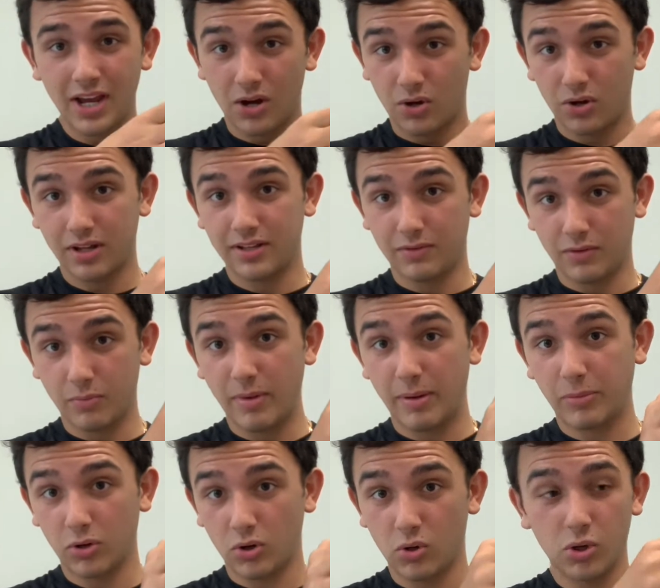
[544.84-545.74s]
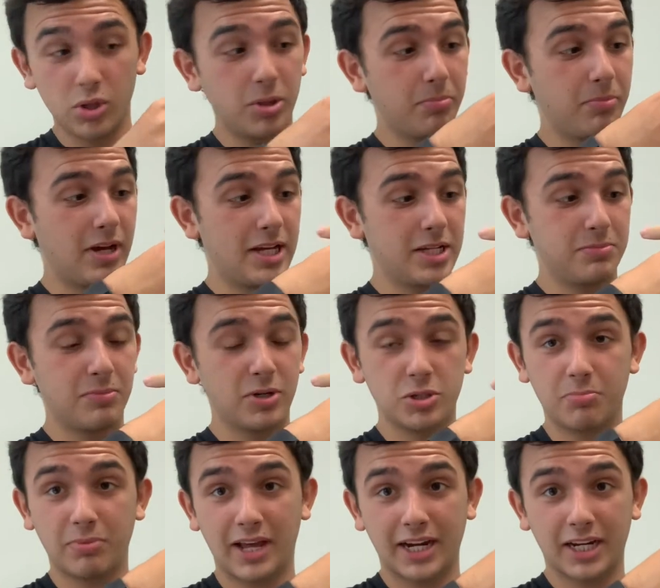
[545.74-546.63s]
remember hold as
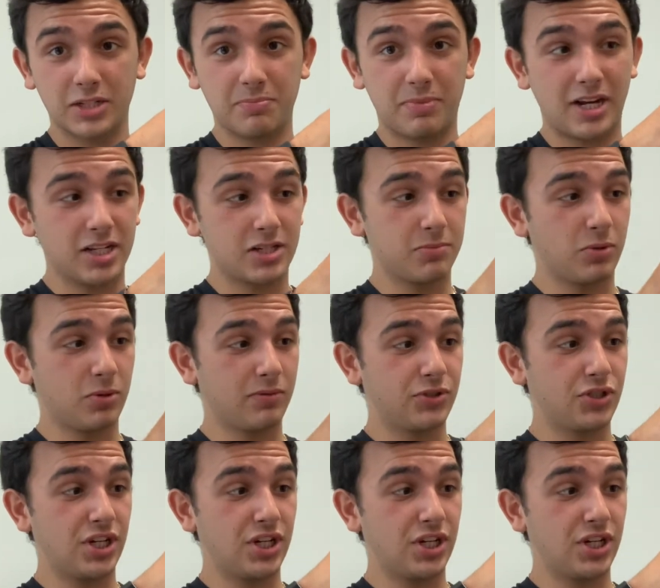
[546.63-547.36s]
much black as possible,